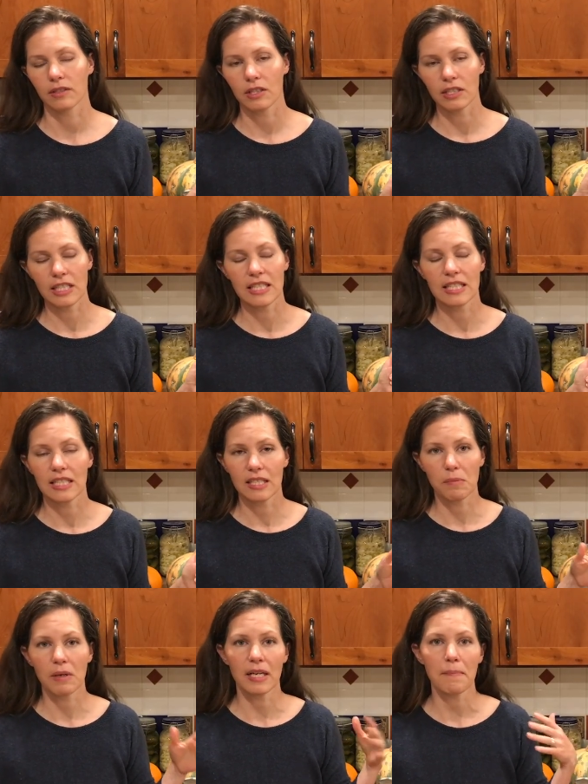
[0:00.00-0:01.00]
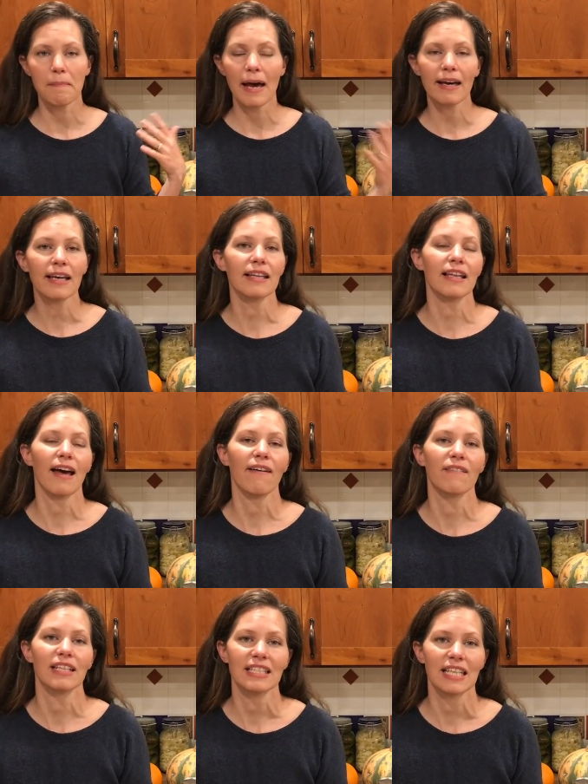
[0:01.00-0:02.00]
You'll just need to put it back in the
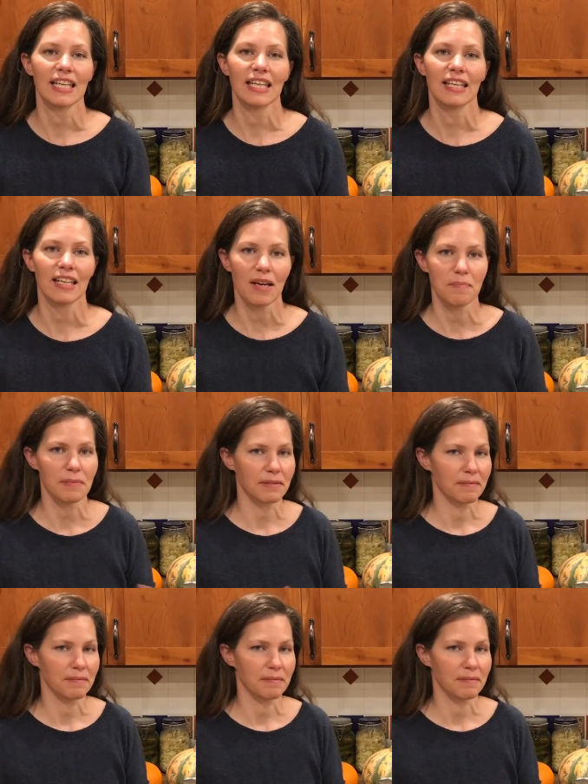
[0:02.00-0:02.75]
oven to heat it up.